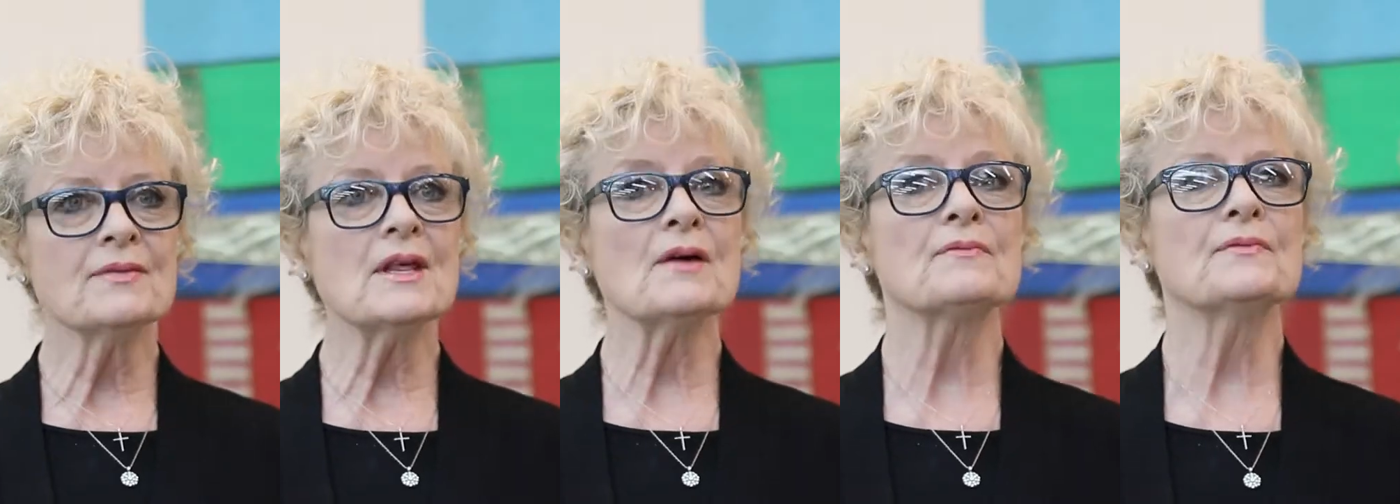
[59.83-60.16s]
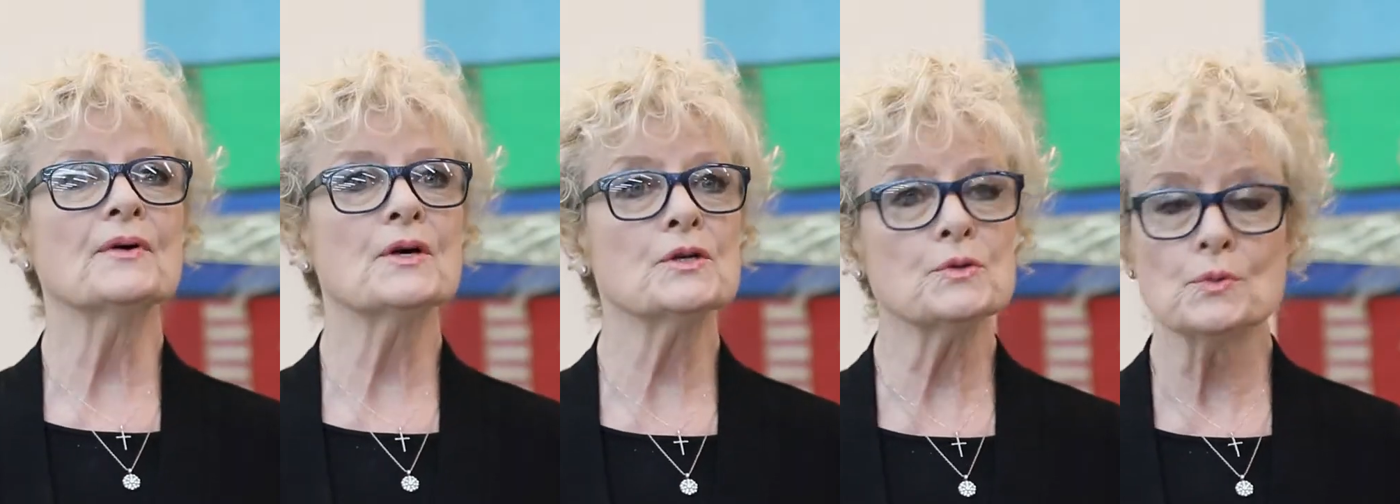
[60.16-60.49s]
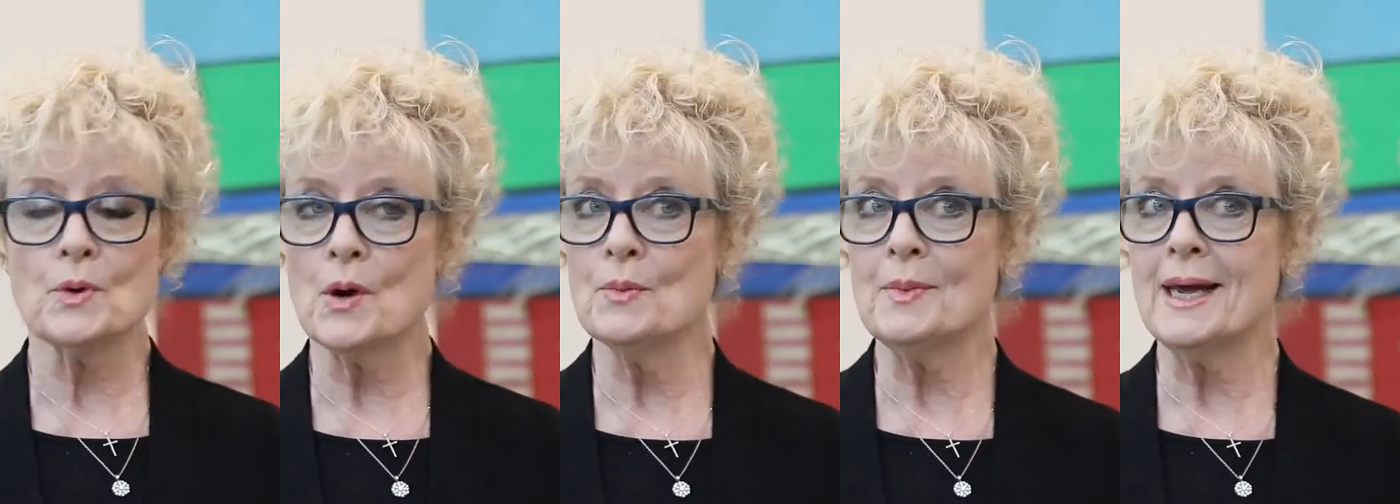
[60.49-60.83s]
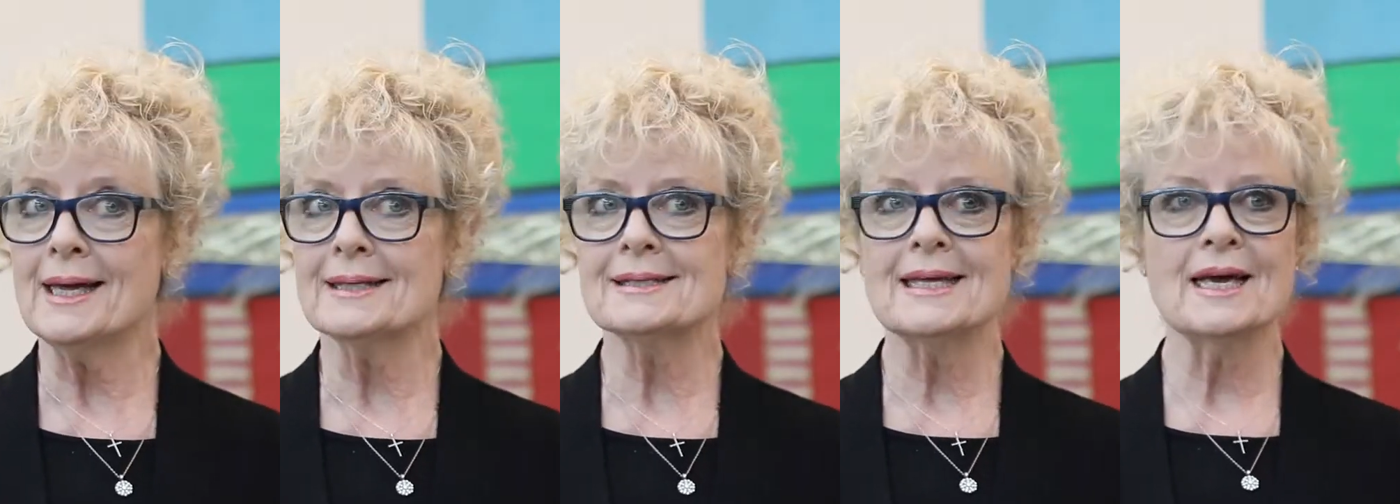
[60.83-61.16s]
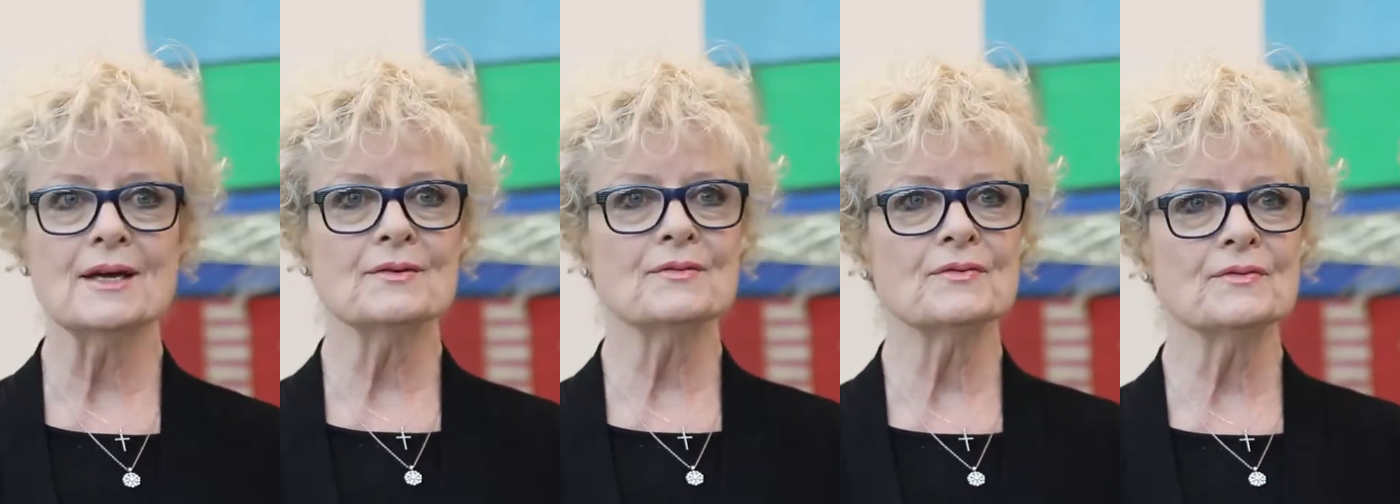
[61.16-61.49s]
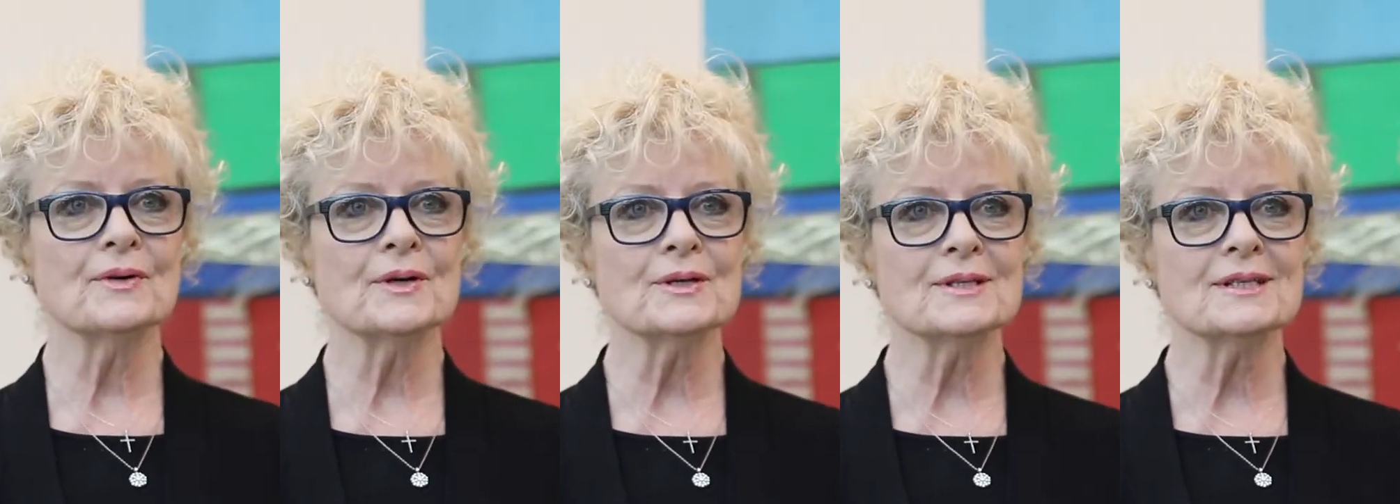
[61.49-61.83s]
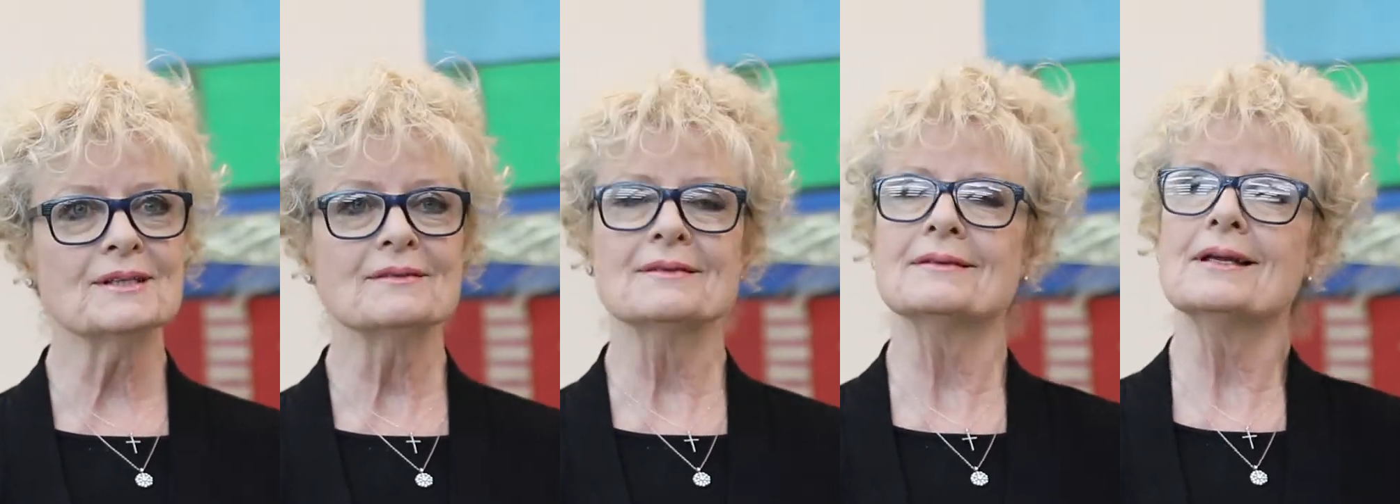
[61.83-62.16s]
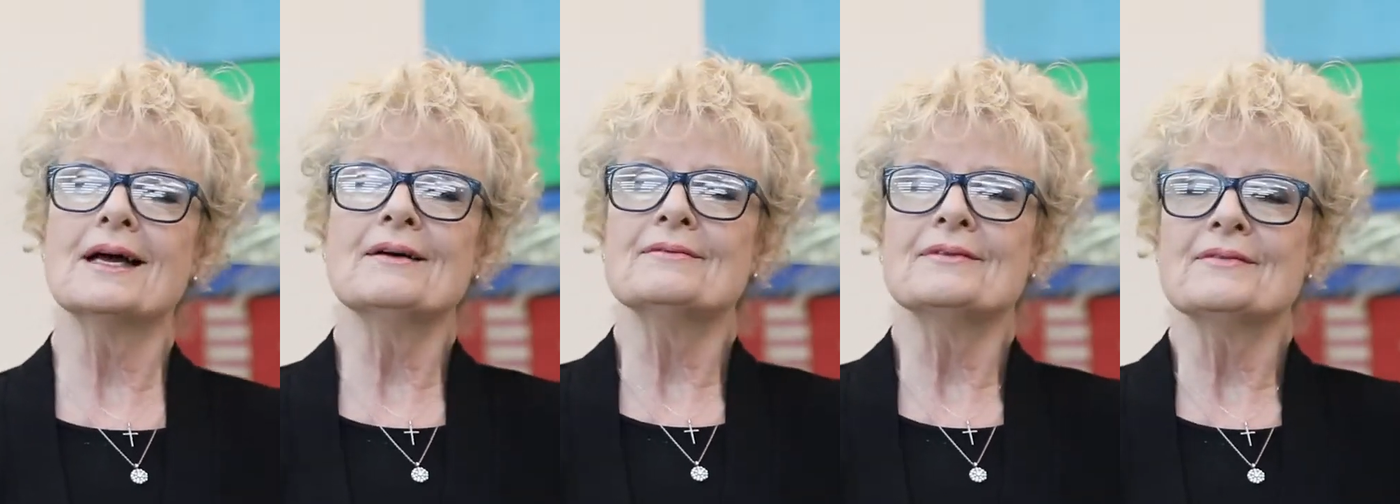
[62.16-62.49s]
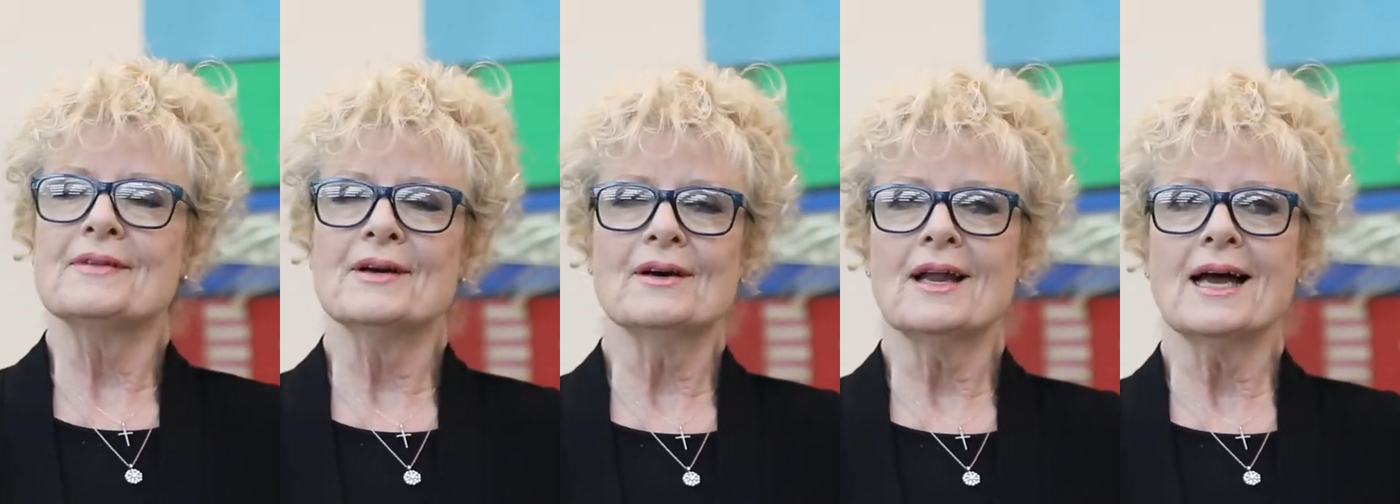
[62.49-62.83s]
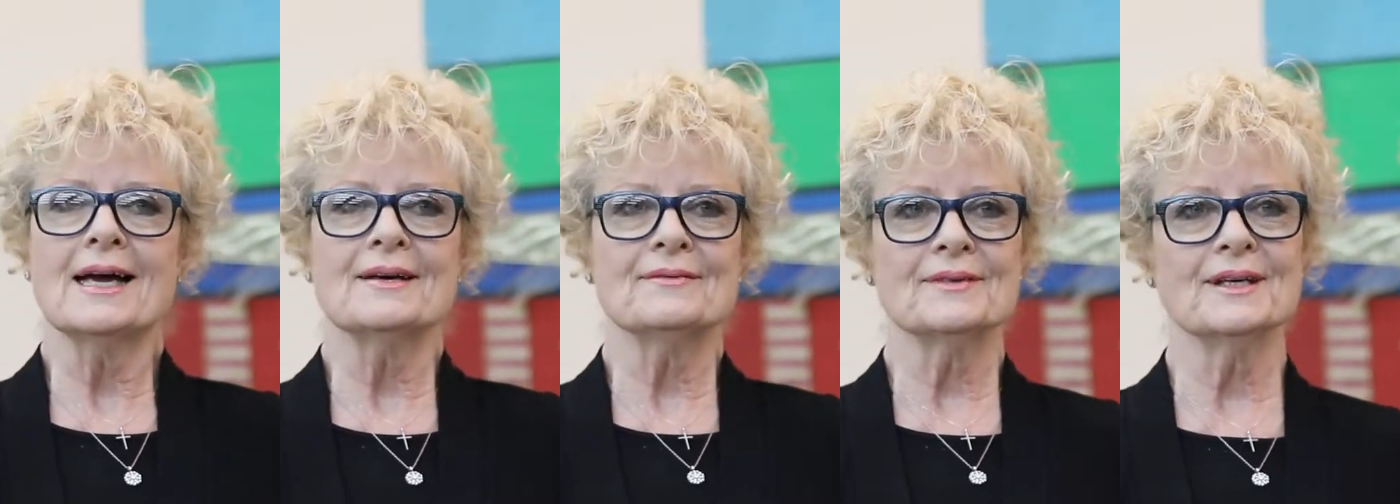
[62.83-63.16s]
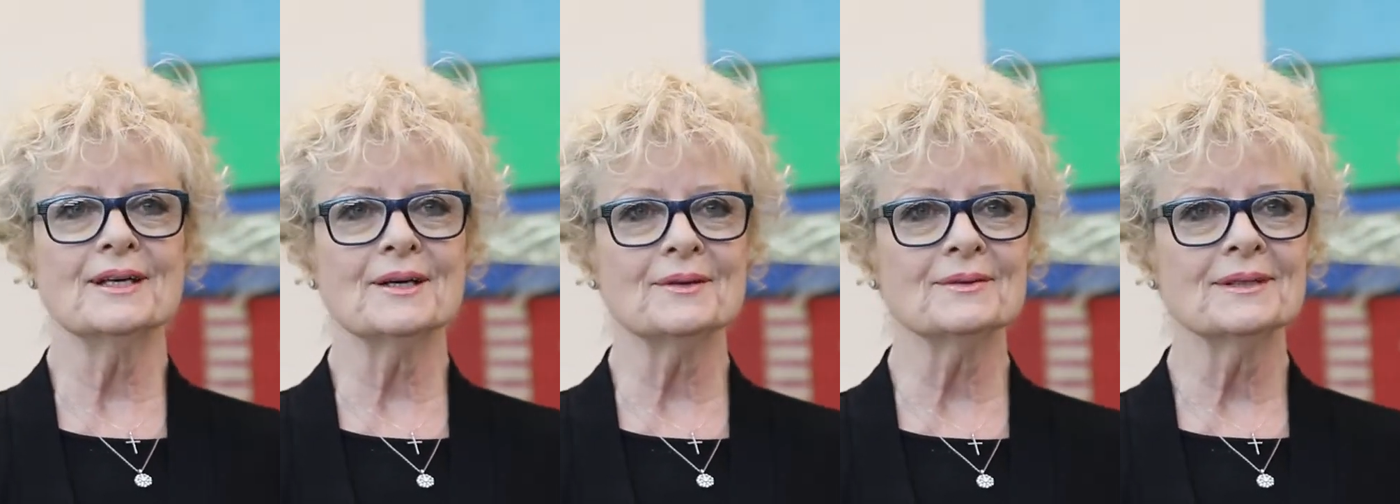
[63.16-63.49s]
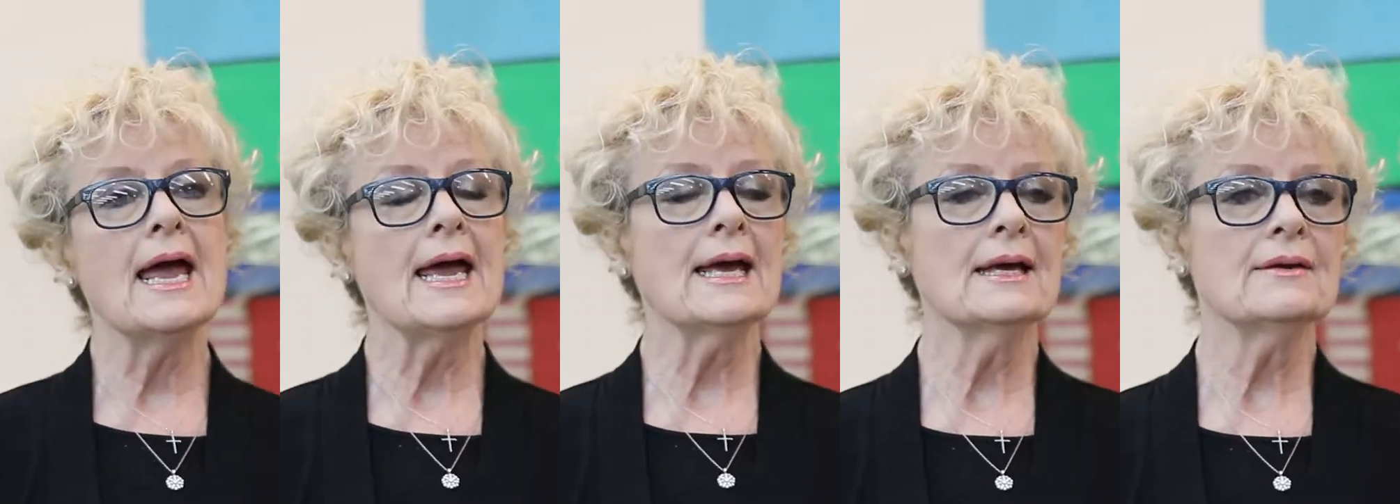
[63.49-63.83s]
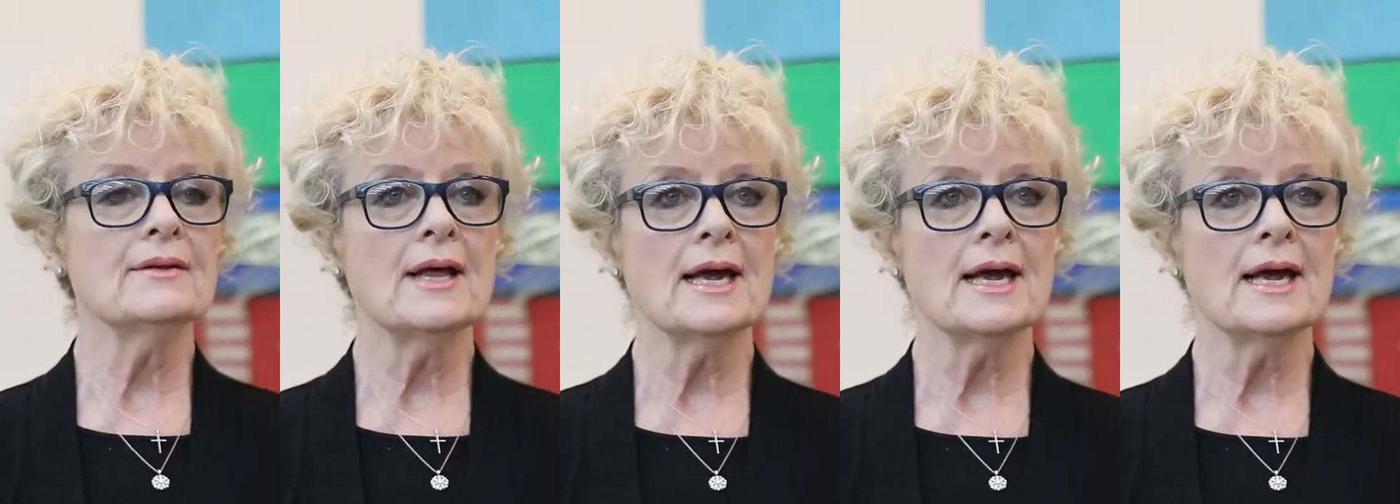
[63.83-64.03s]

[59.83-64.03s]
that first romance, that first love of their lives, you know. And